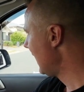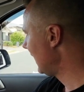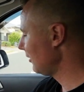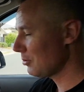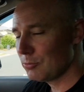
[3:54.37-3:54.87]

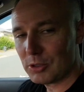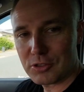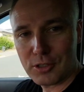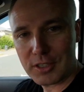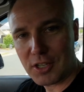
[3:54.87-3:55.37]
Look, what
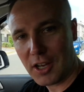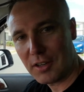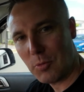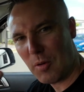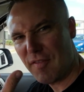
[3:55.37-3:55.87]
took a
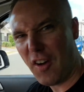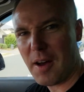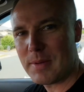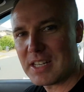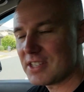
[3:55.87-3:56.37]
total of
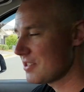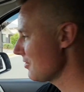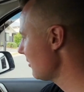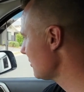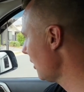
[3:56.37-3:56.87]
5 minutes in
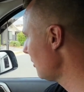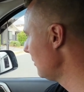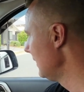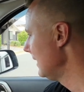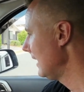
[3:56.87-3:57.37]
sort of total.
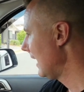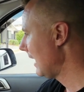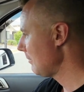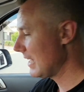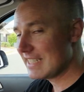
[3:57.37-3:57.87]

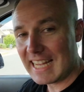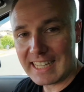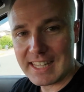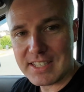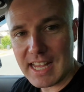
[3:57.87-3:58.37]

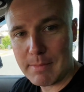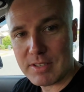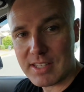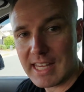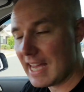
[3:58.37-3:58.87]
Exactly the same
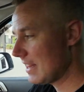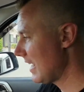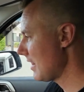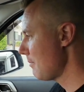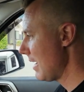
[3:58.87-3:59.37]
as the
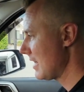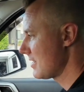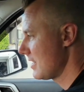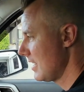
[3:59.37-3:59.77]
other mounts